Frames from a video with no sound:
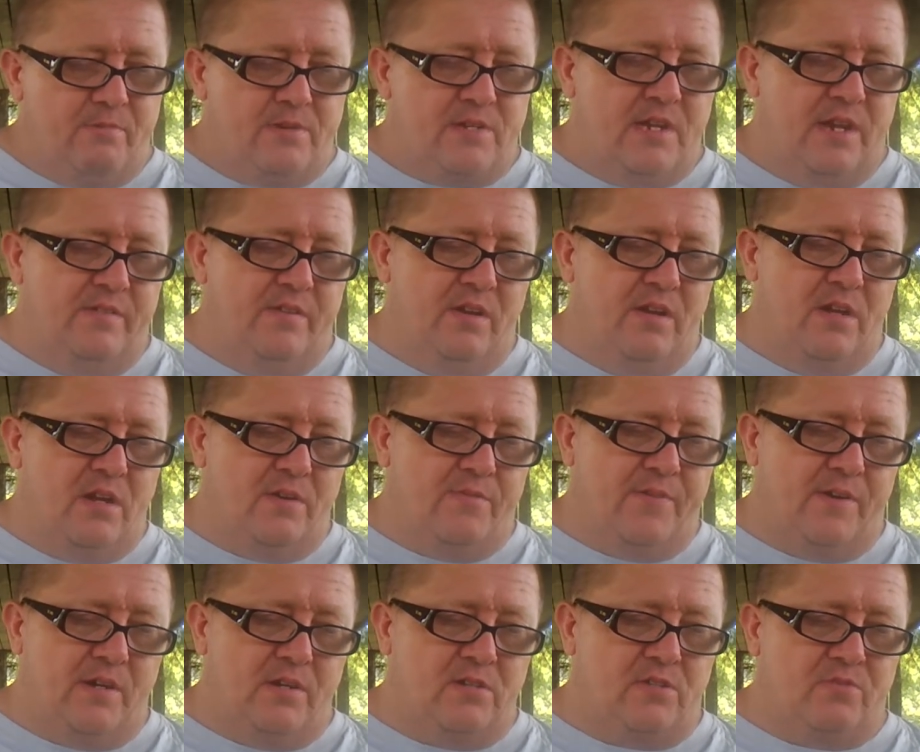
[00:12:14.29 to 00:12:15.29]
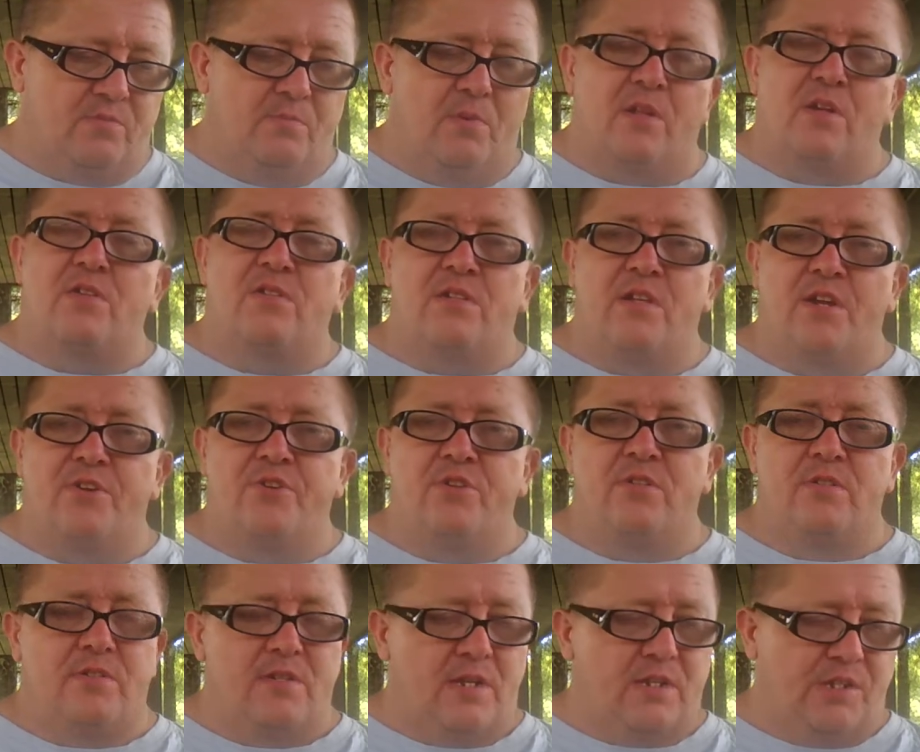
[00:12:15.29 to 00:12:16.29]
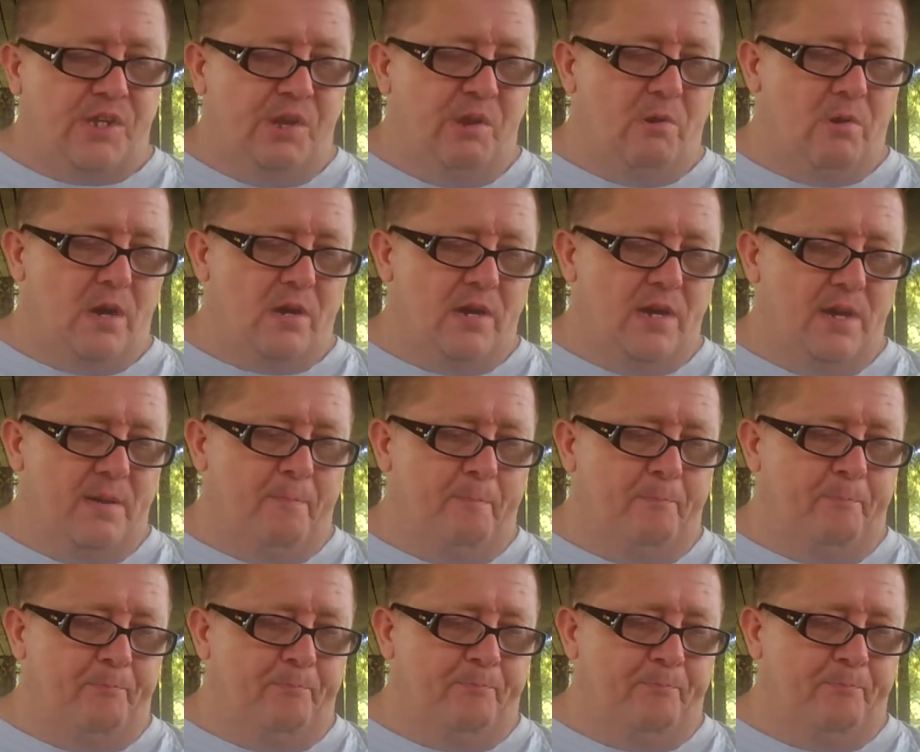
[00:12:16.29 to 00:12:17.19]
receiving interference from other stations? That's QRM.